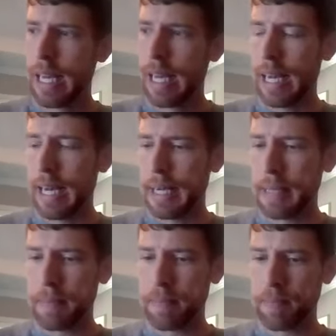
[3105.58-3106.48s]

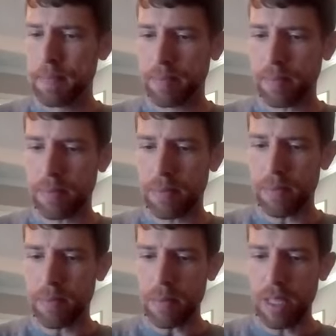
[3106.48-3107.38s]
um,
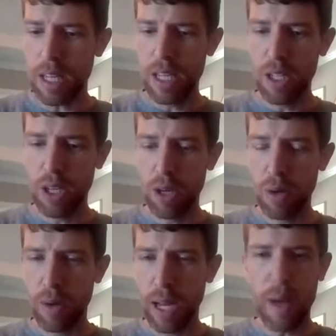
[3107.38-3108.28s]
and
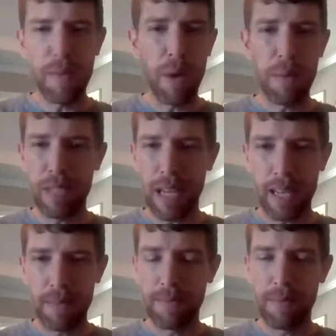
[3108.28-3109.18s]
so I don't have a
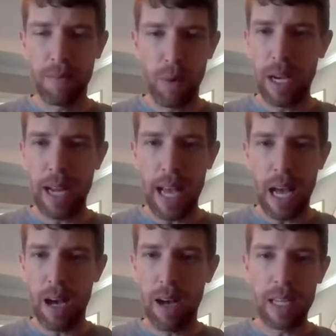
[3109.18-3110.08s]
website right now.